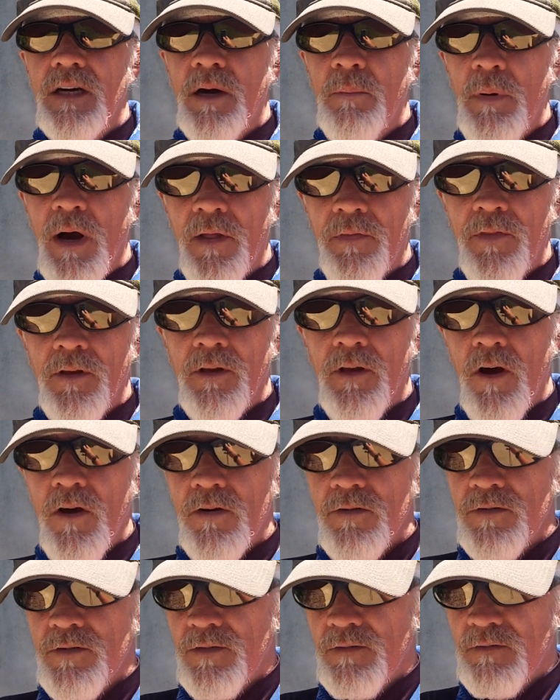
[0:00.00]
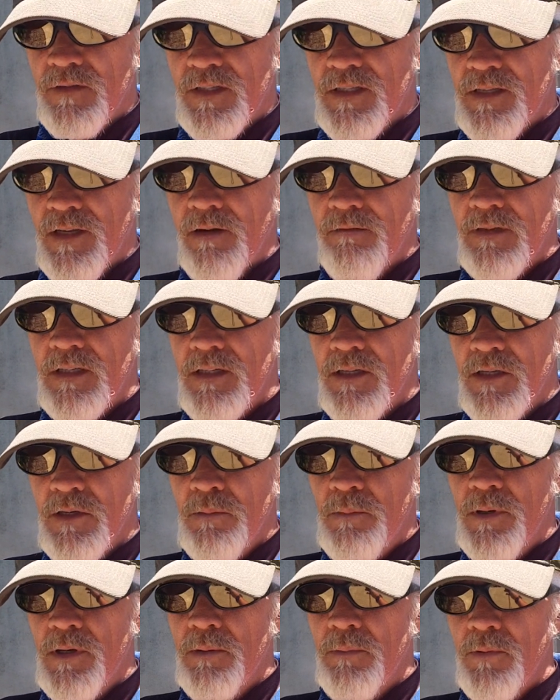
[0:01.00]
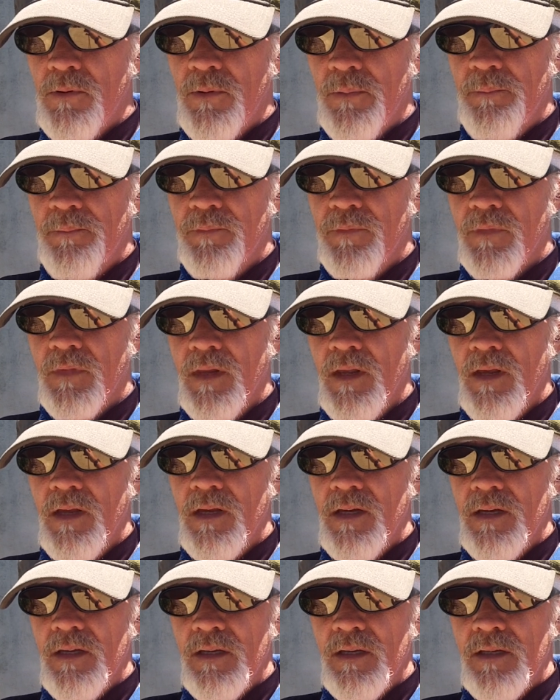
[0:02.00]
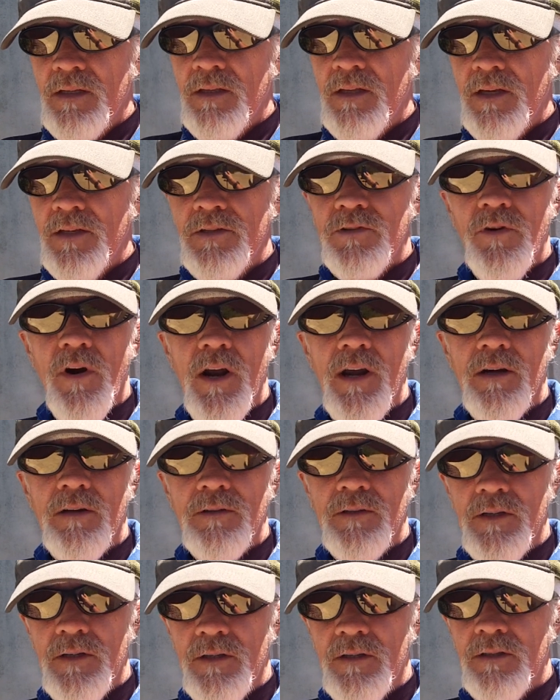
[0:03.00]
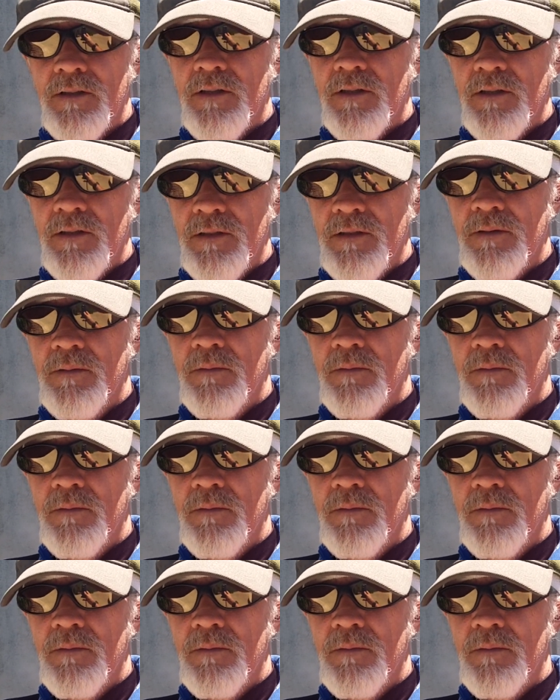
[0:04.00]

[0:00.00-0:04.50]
about the loss of the 17 people that drowned during the